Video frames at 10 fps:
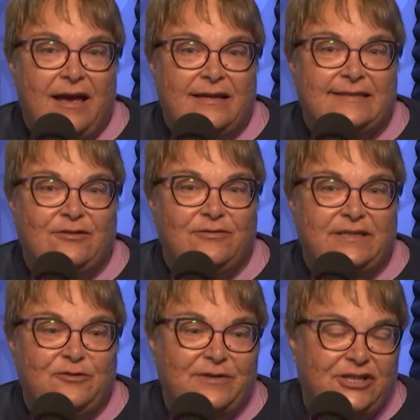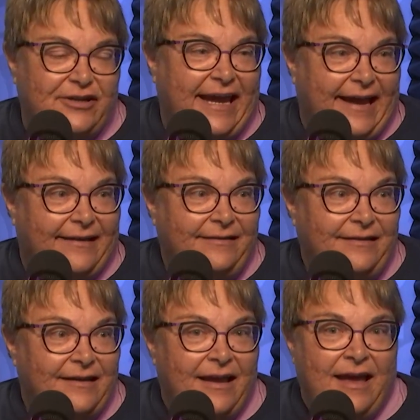So do what you
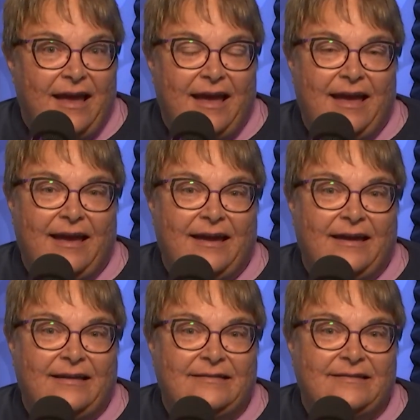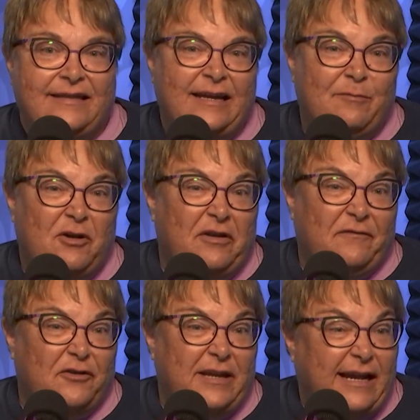can and think about it
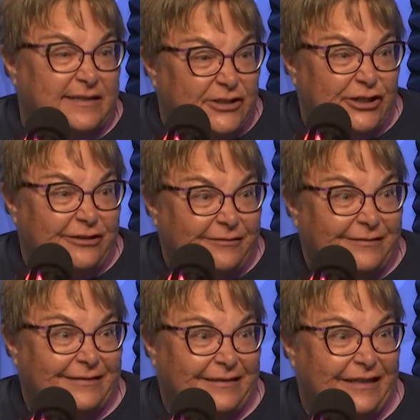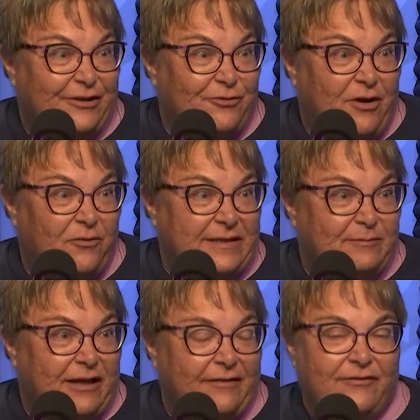for next year. You know, always
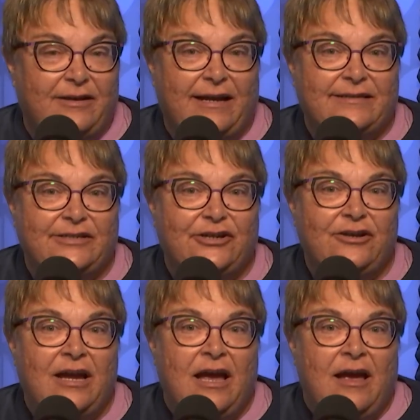plan for next year.